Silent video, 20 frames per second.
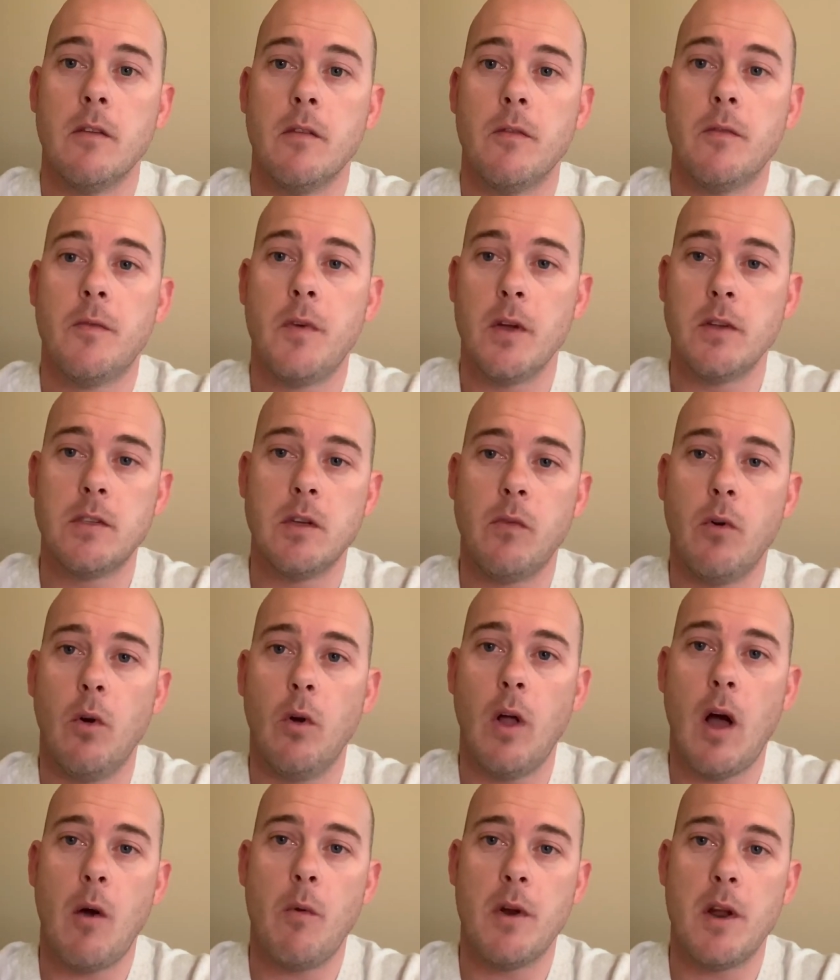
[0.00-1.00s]
First of
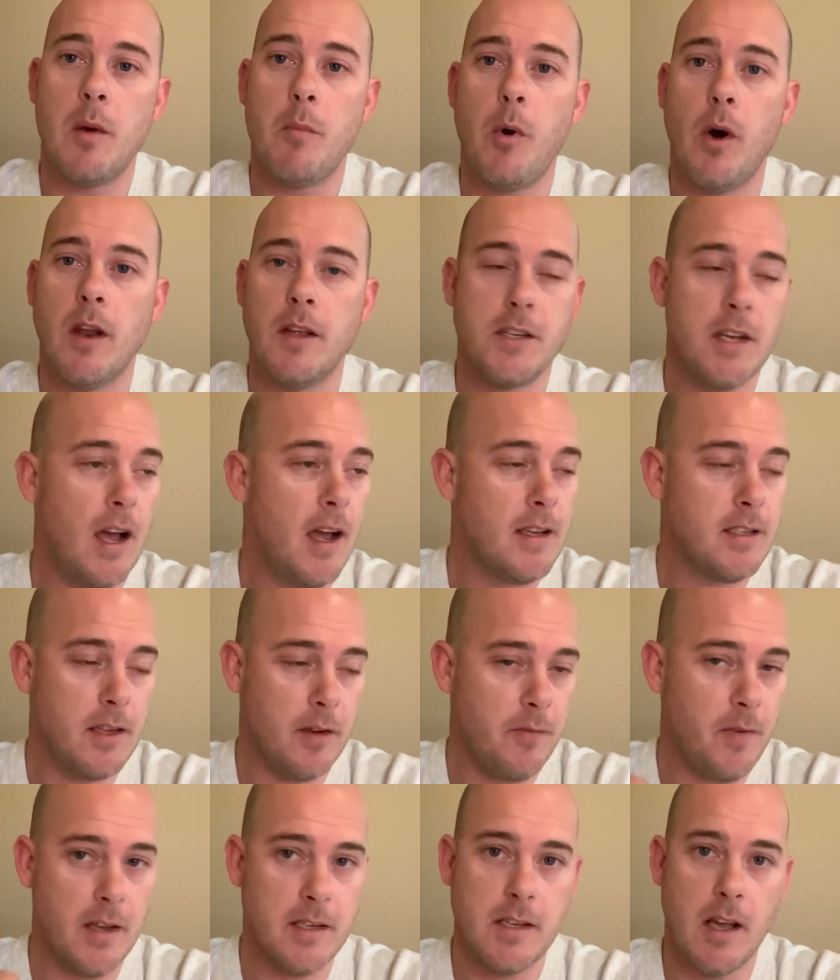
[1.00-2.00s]
all, I want to apologize
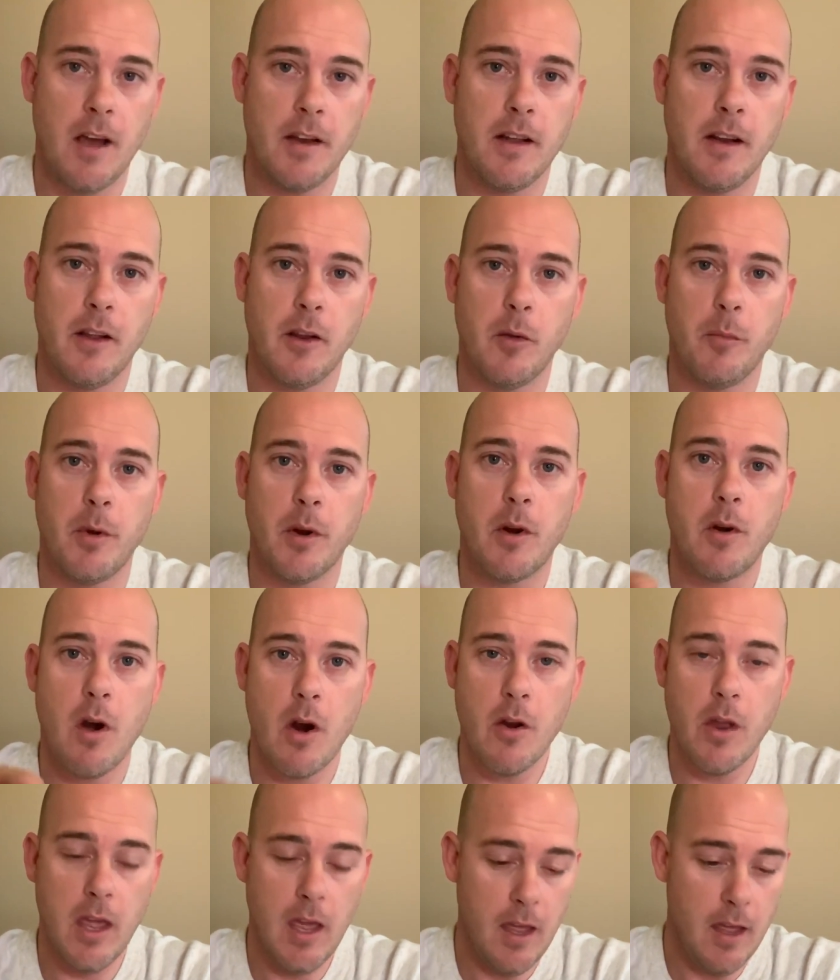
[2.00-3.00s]
if I sound a little bit
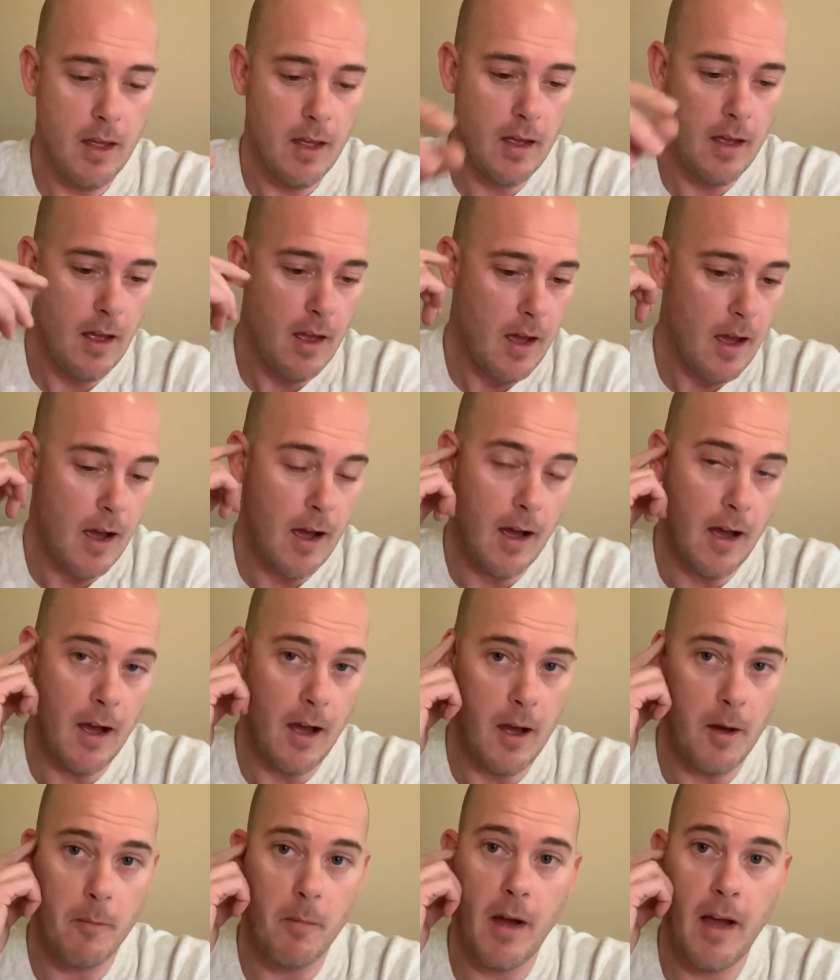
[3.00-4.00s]
croaky.
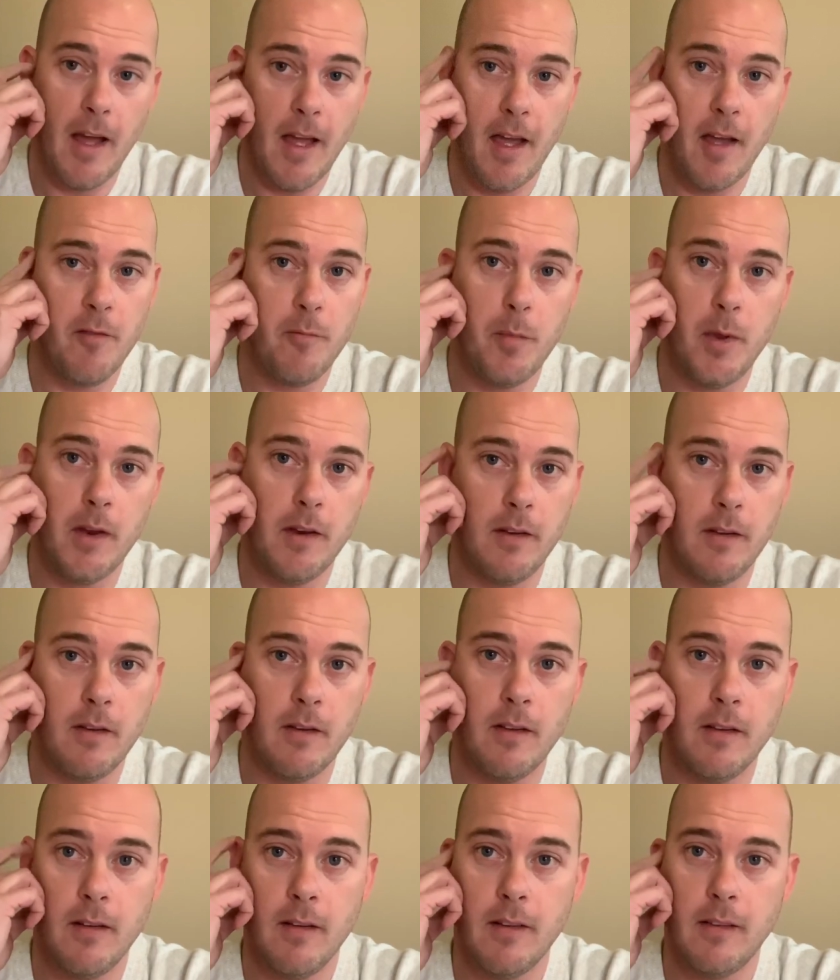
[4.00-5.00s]
I have
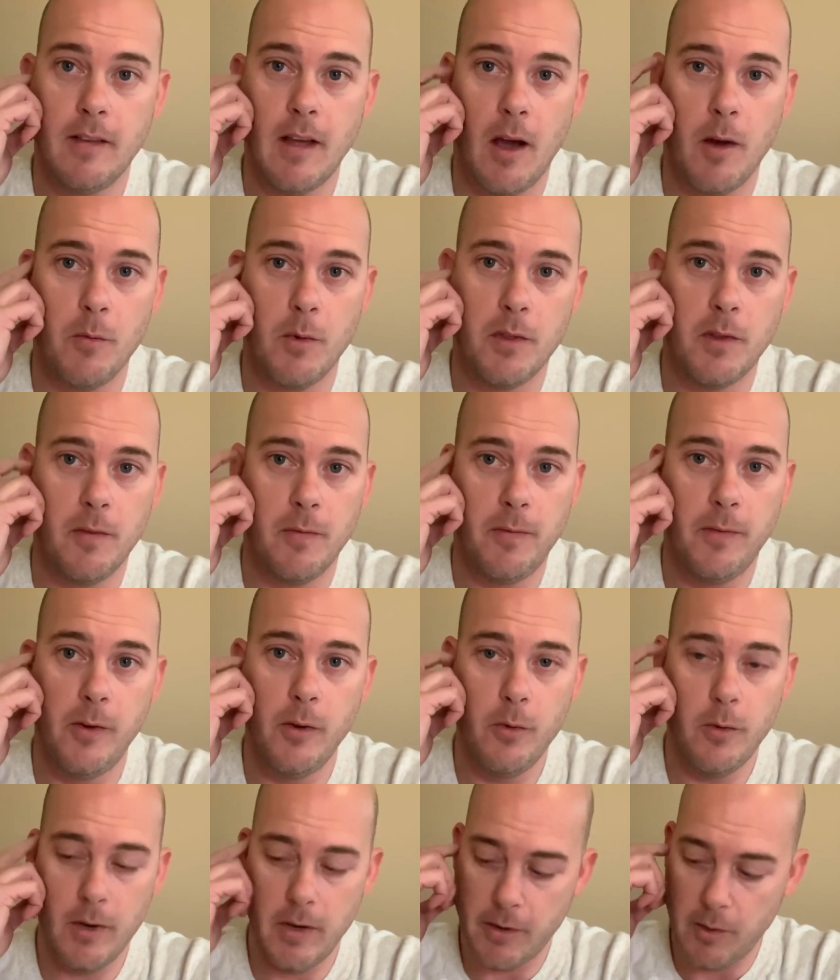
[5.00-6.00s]
been down with the
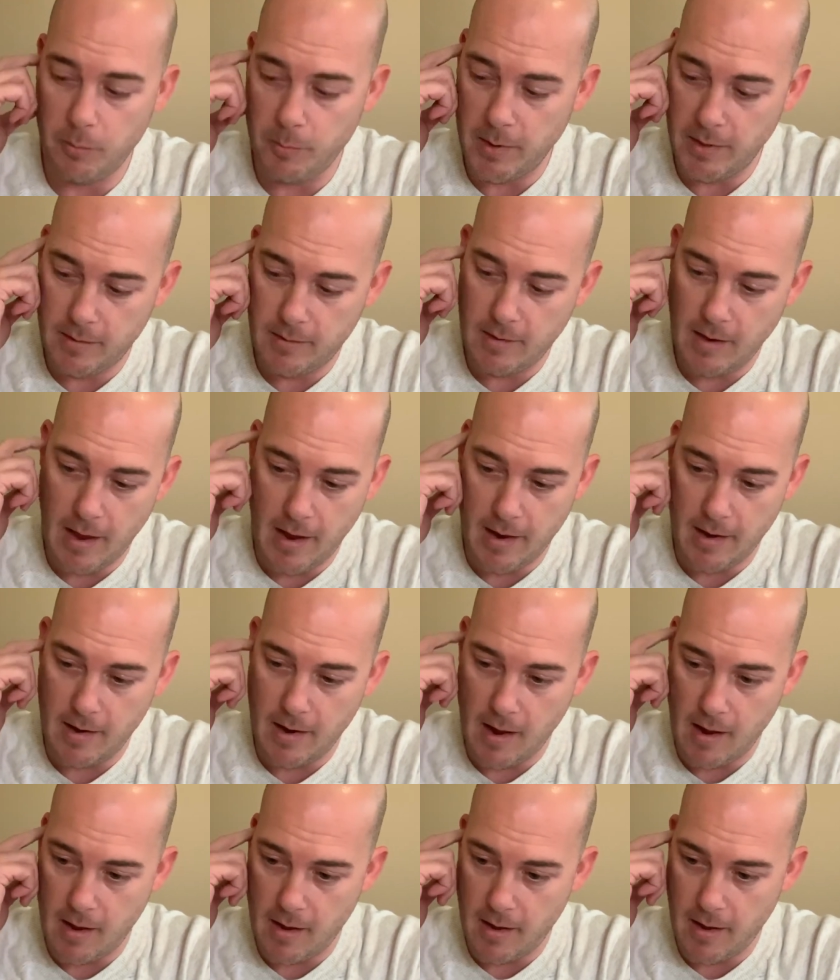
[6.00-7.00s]
flu a little bit and
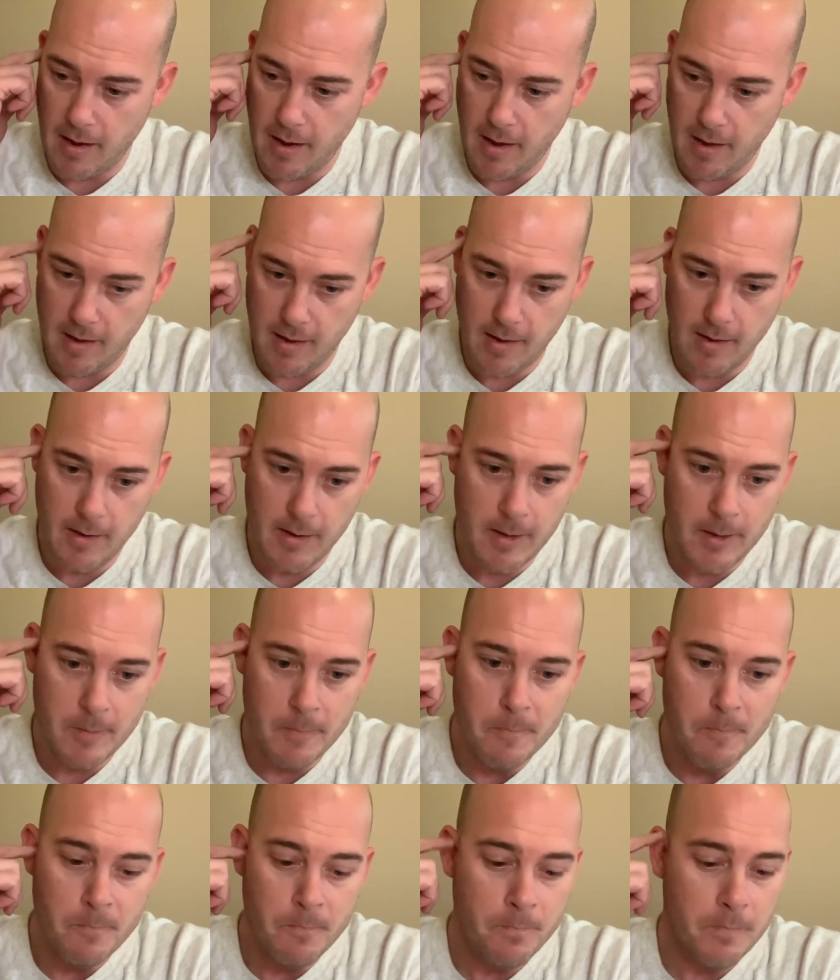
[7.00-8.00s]
I
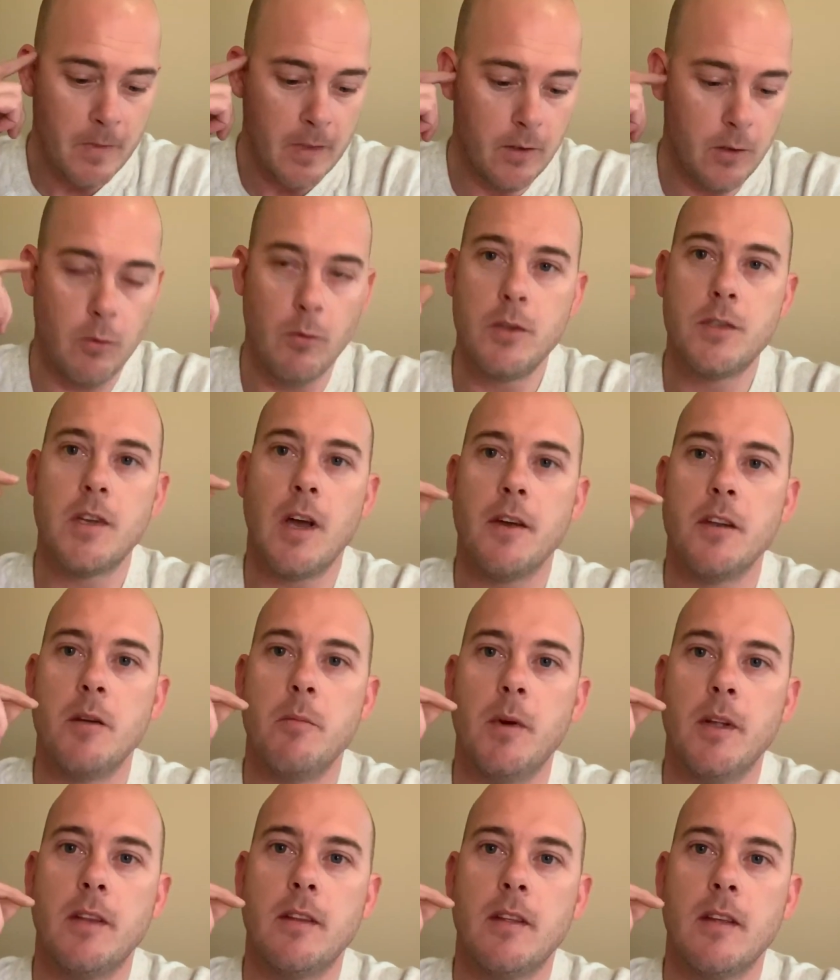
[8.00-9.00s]
do sound a
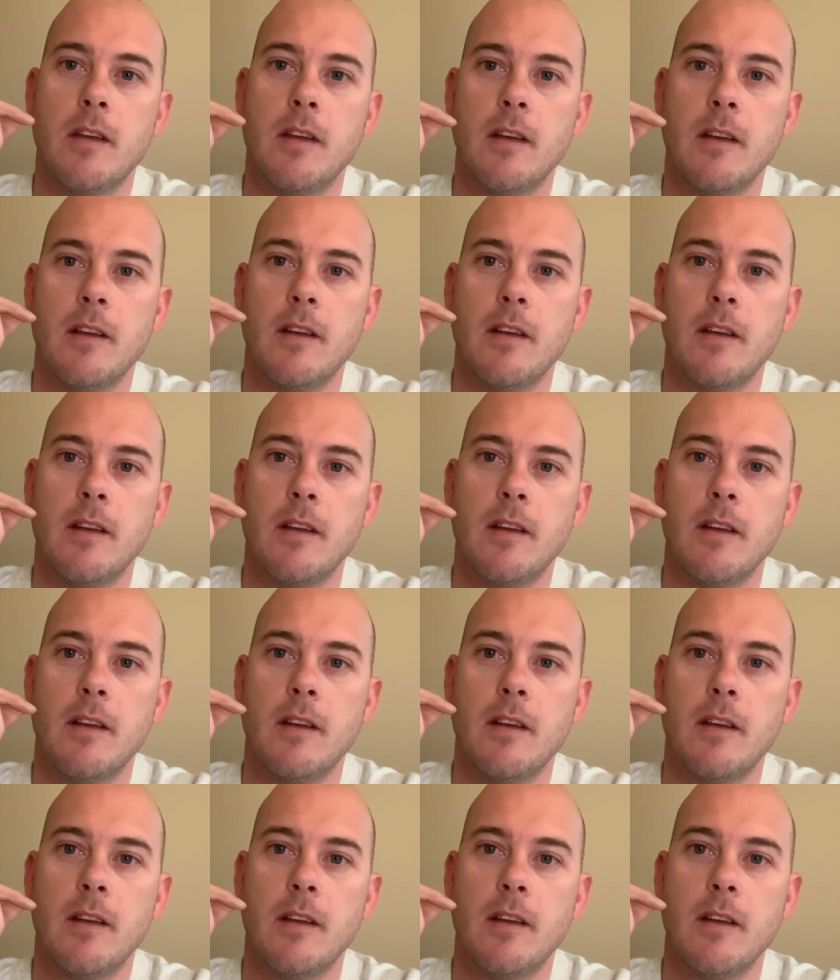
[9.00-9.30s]
bit